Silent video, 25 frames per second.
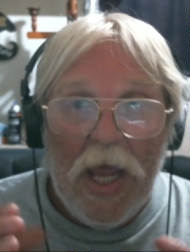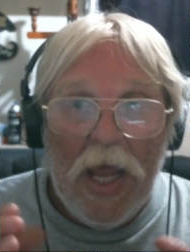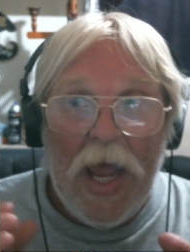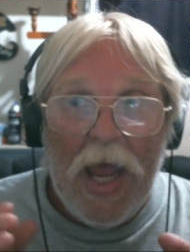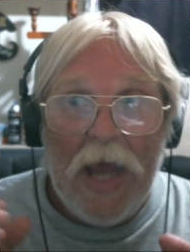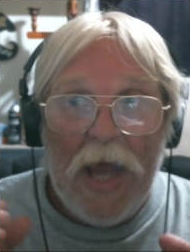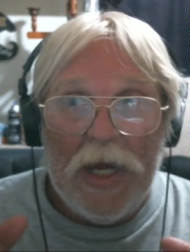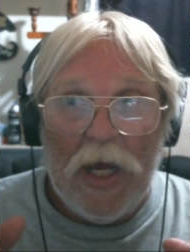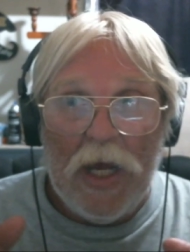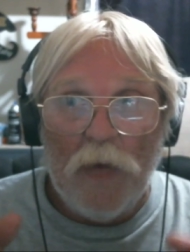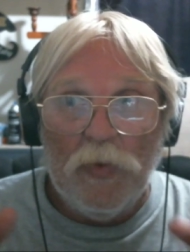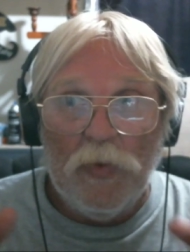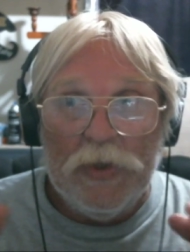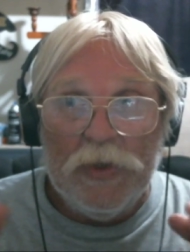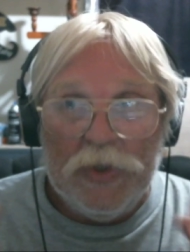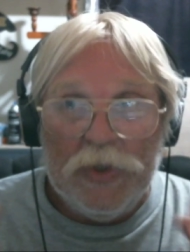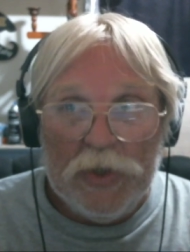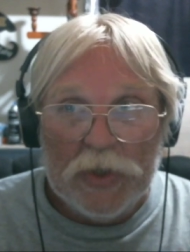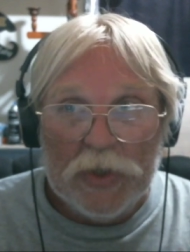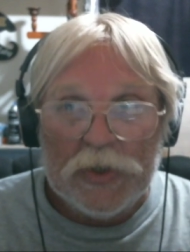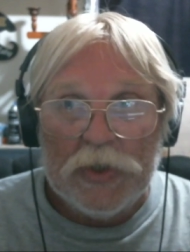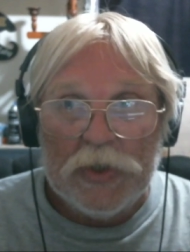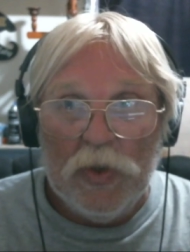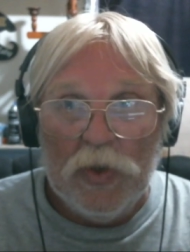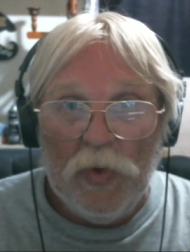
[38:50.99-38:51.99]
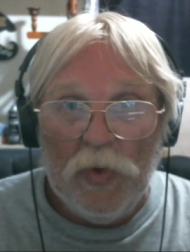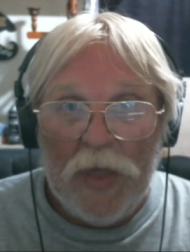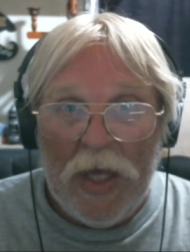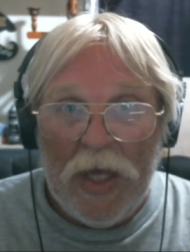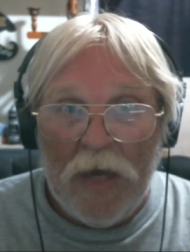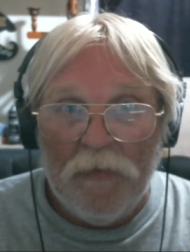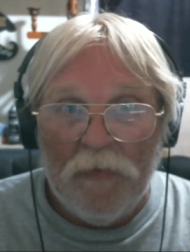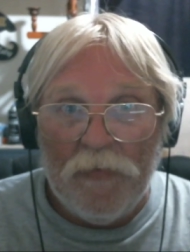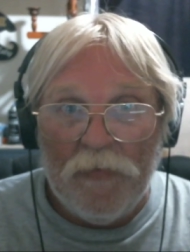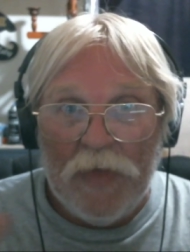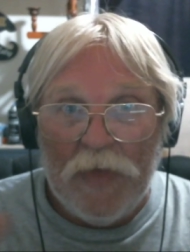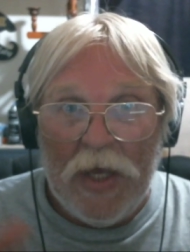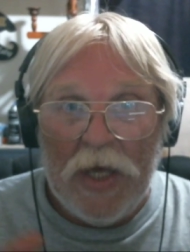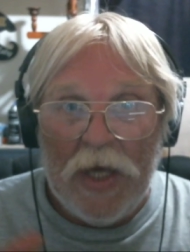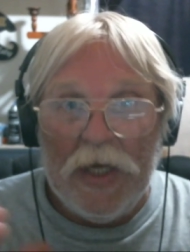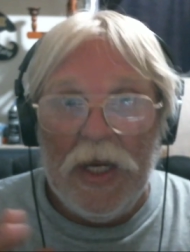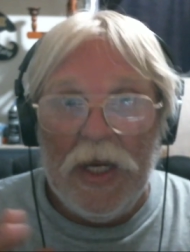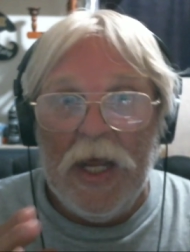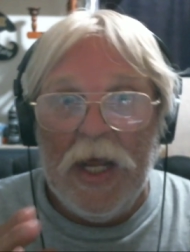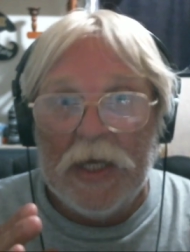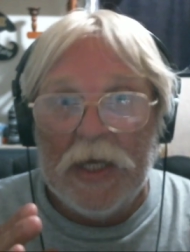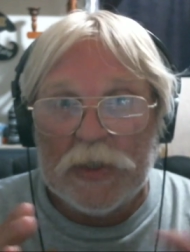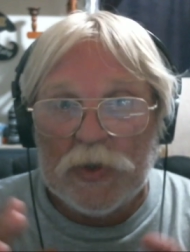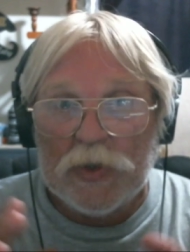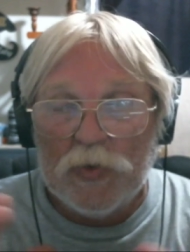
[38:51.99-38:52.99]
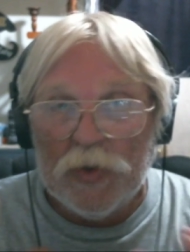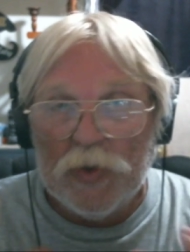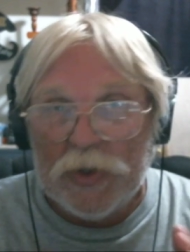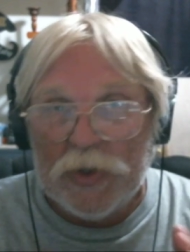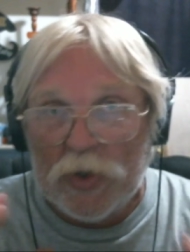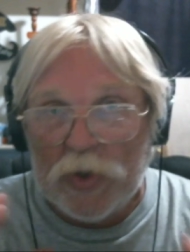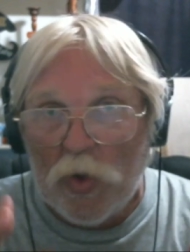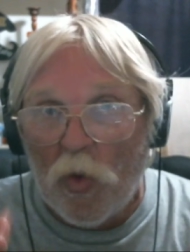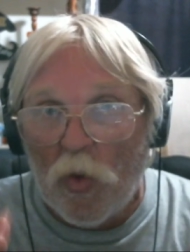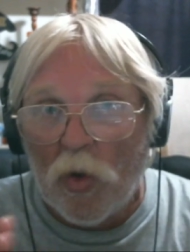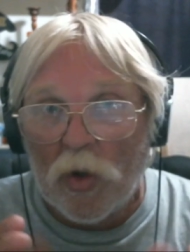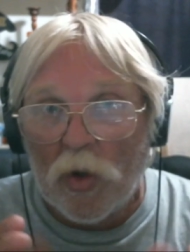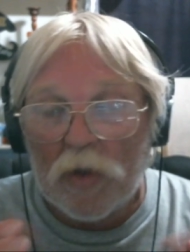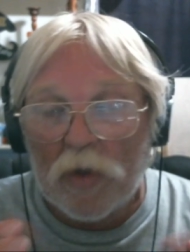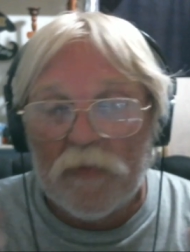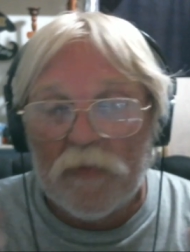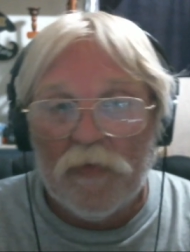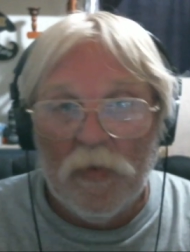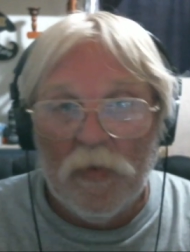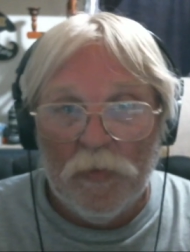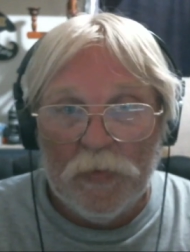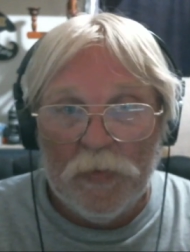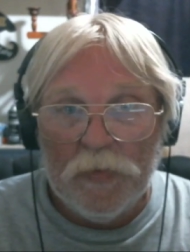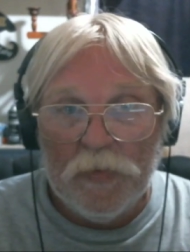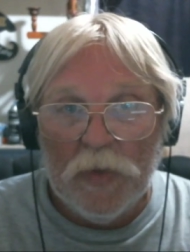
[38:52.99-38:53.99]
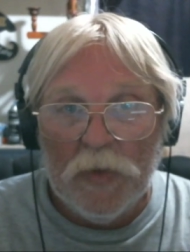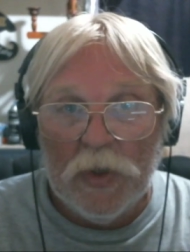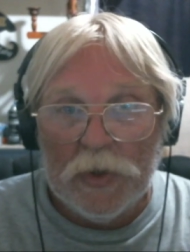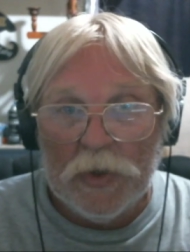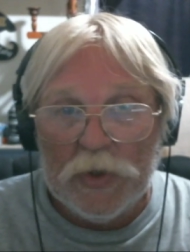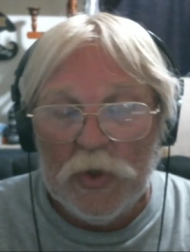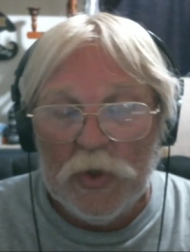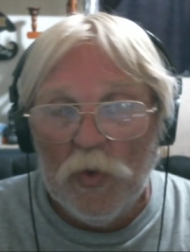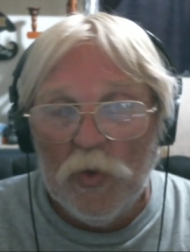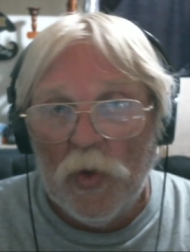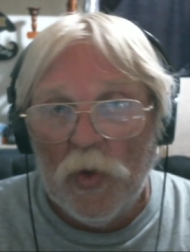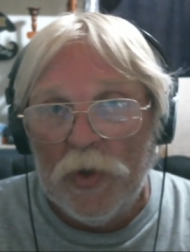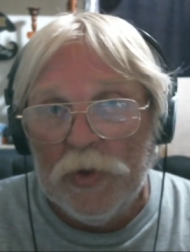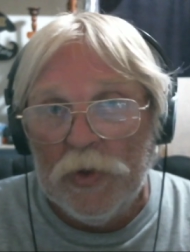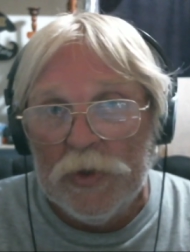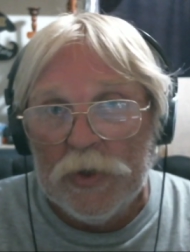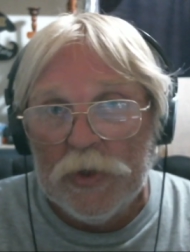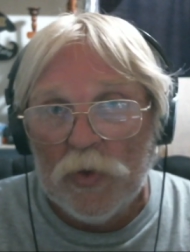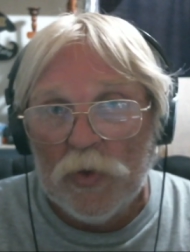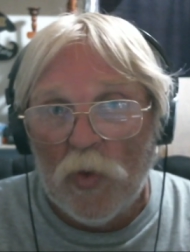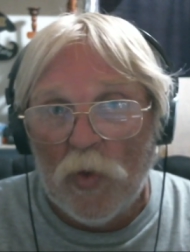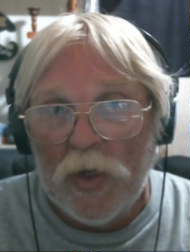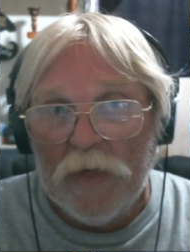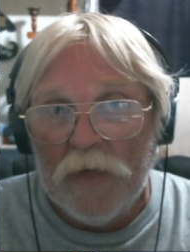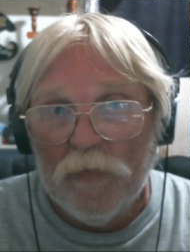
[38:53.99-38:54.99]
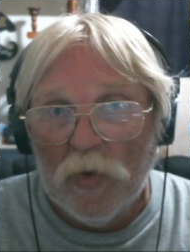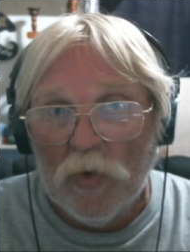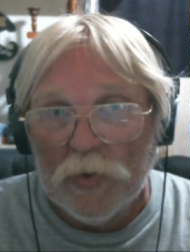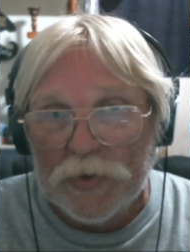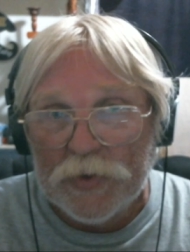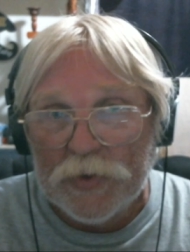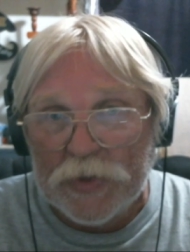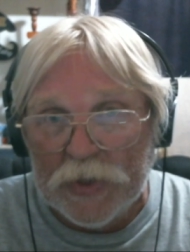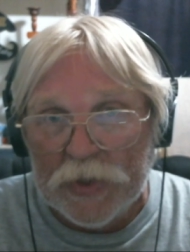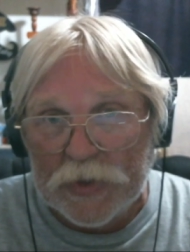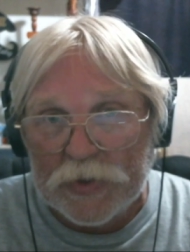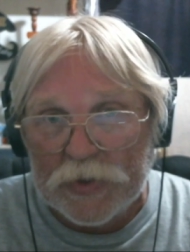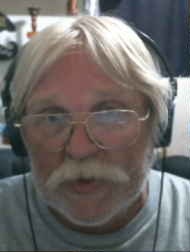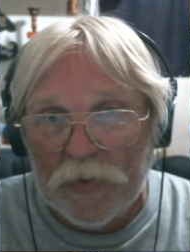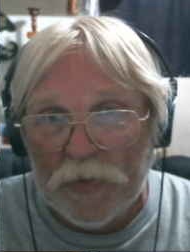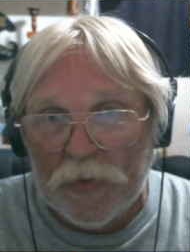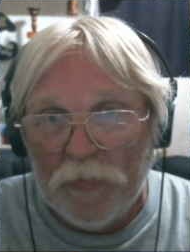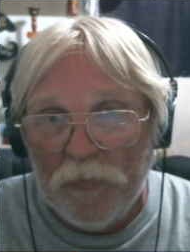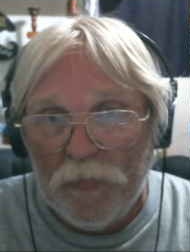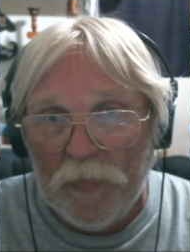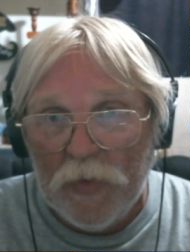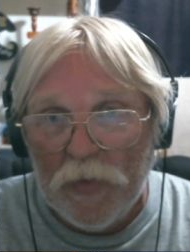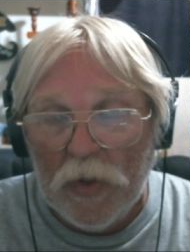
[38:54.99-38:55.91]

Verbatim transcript: And I would just soon have that extra torque from a two twenty volt system.